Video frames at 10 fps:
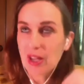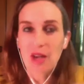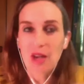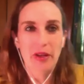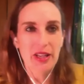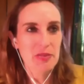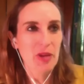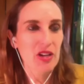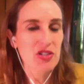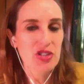um, I guess
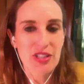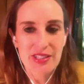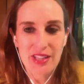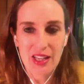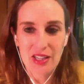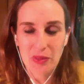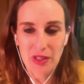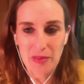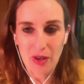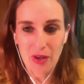my own journey started
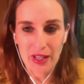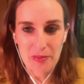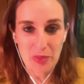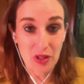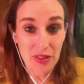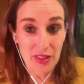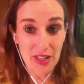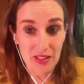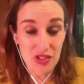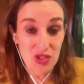with my
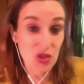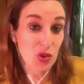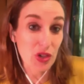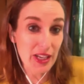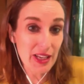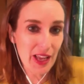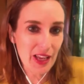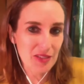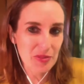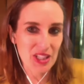birthing story,
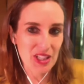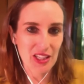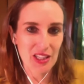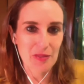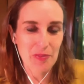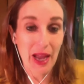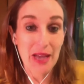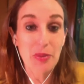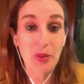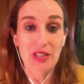and particular
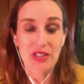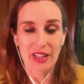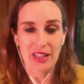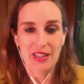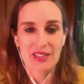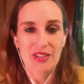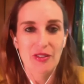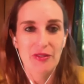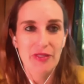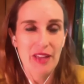pain point, I guess,
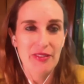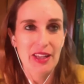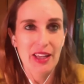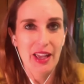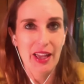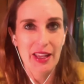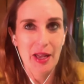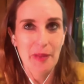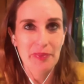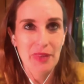of having a
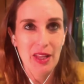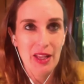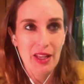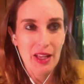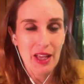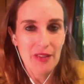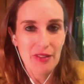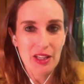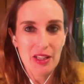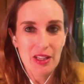um,
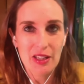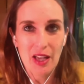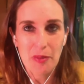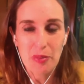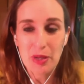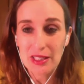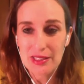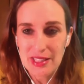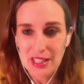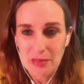having a, a
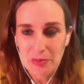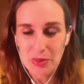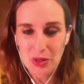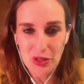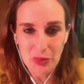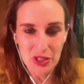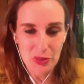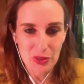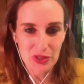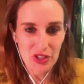pregnancy and a birth which
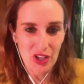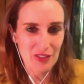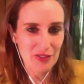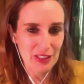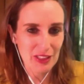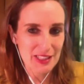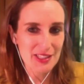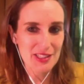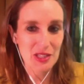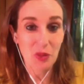was kind of
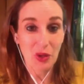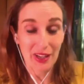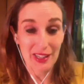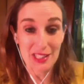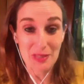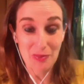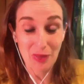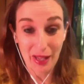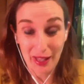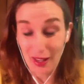less than what I ex-
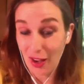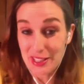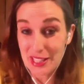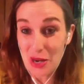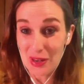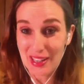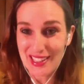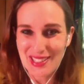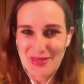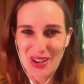like ideal or
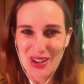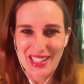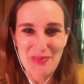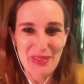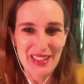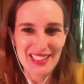less than what I expected,